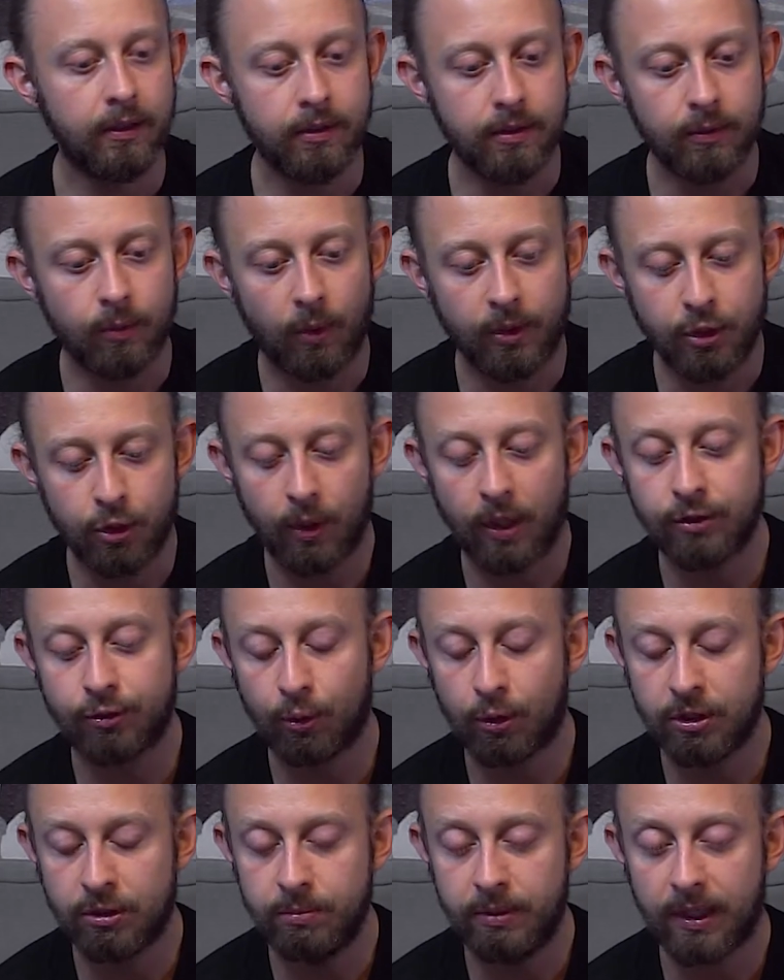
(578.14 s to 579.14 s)
When you go on
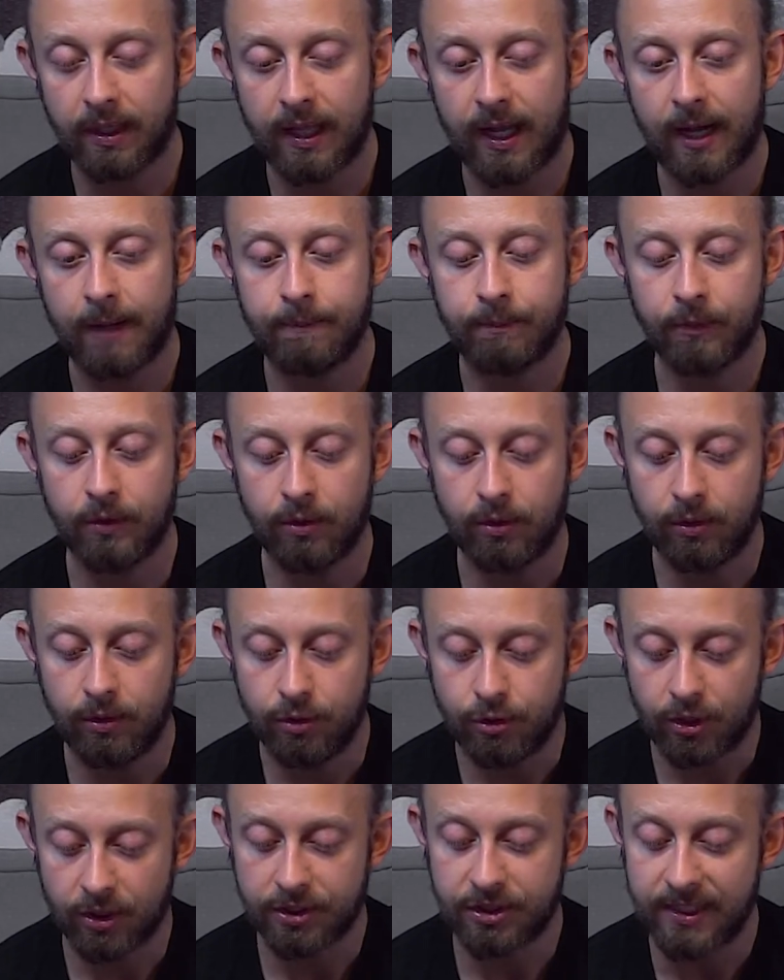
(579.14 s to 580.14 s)
social media a lot, you
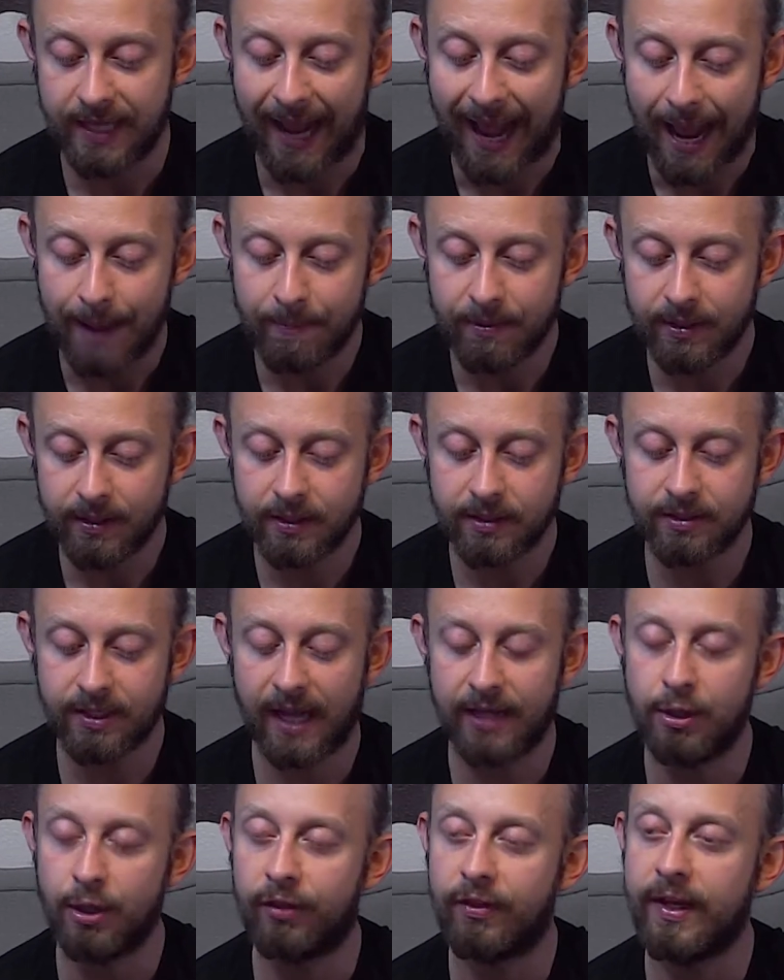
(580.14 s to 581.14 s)
just see happiness
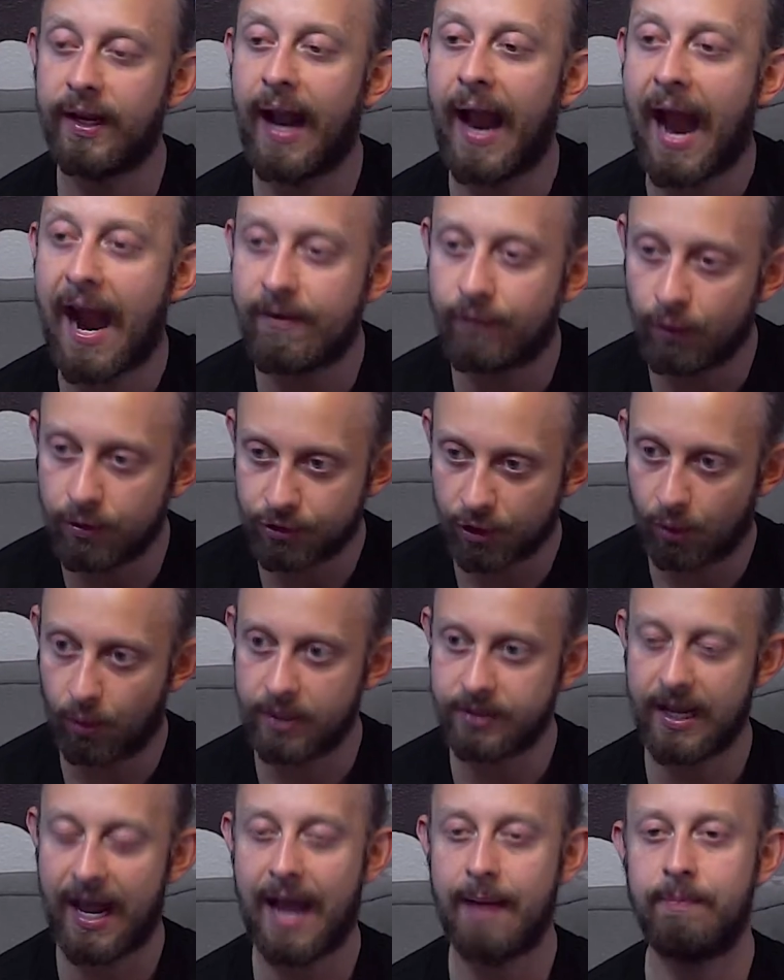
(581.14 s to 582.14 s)
and you think everyone's
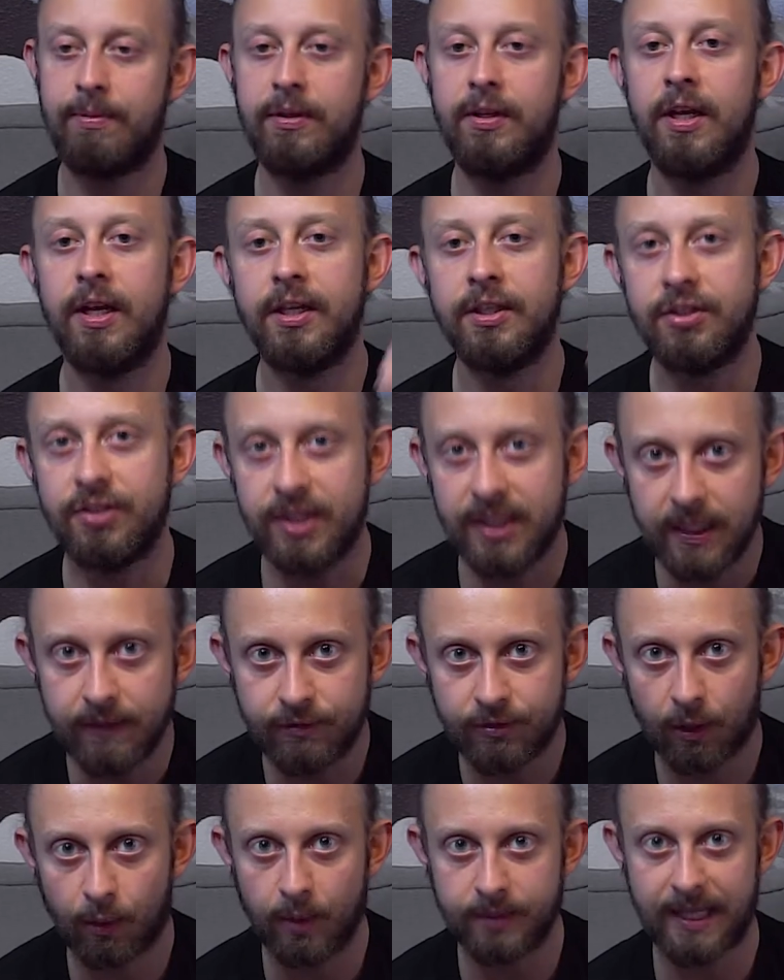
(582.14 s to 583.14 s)
always happy.
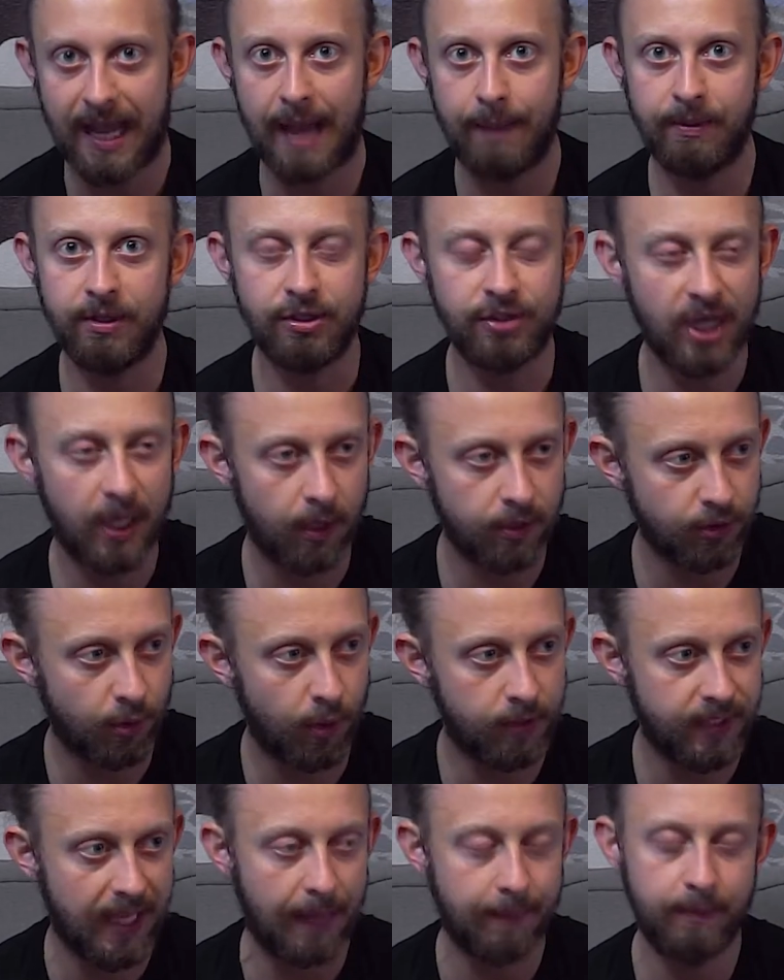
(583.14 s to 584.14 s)
Steve's always happy. Sarah's
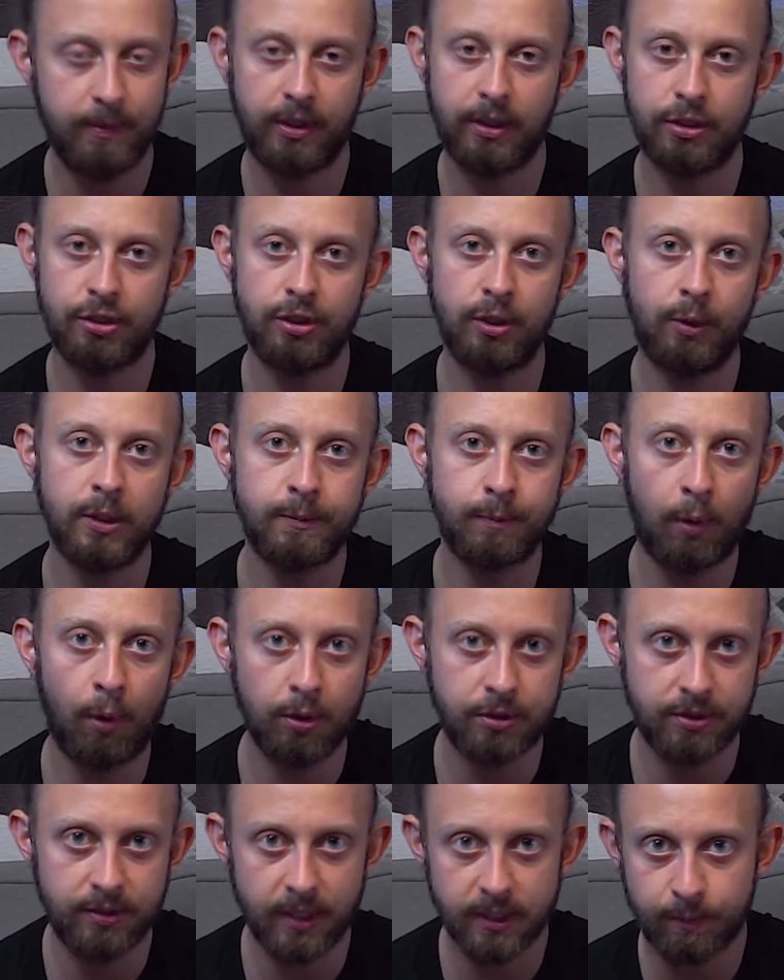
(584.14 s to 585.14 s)
always happy because she's always
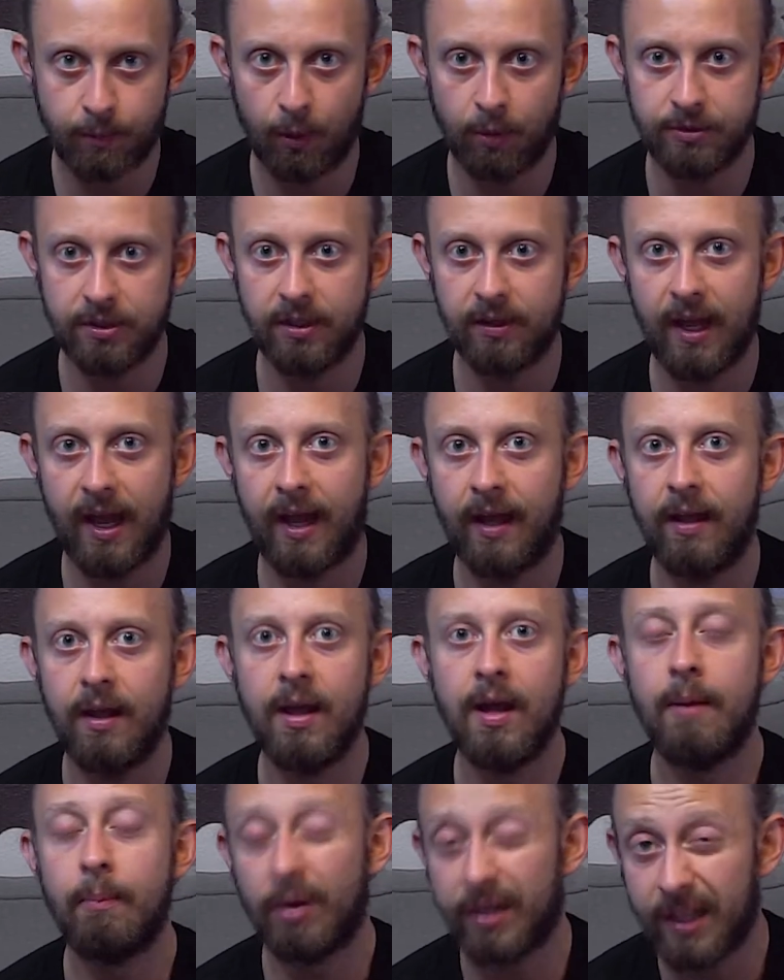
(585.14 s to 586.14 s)
posting this, posting that.
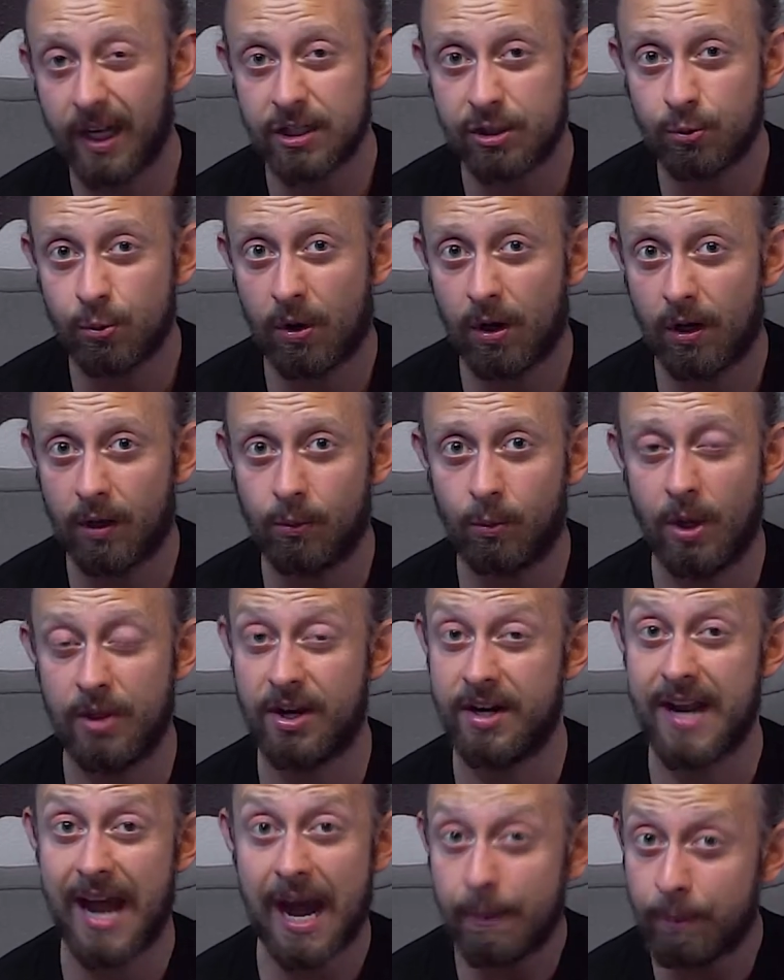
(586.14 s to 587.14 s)
But guess what? When they're
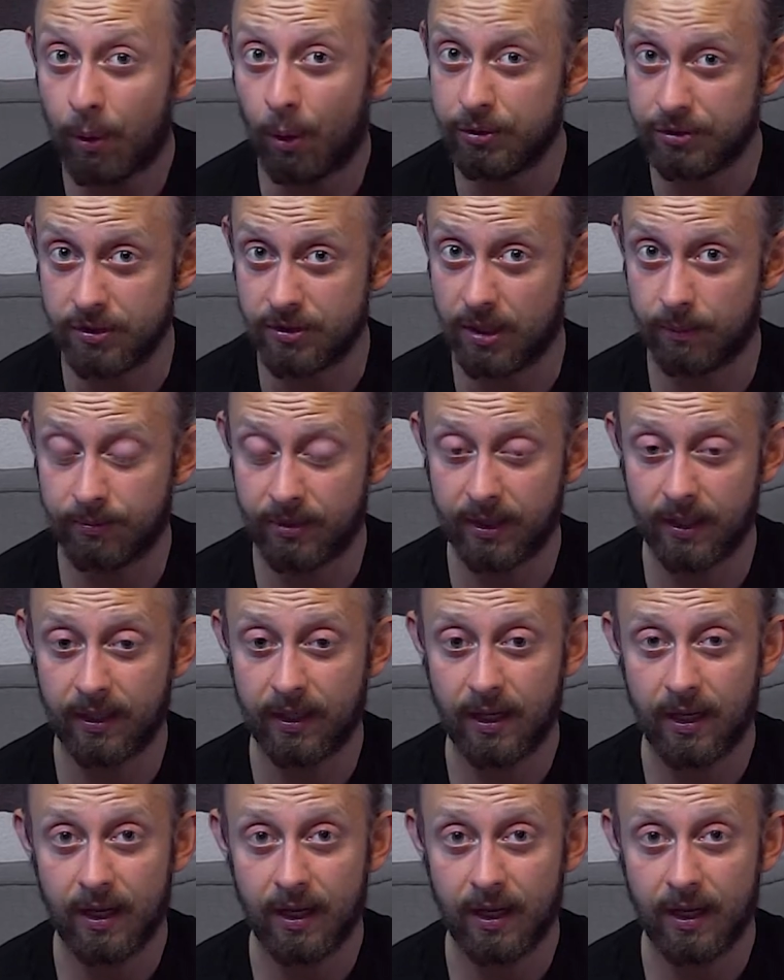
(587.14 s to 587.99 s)
not posting something,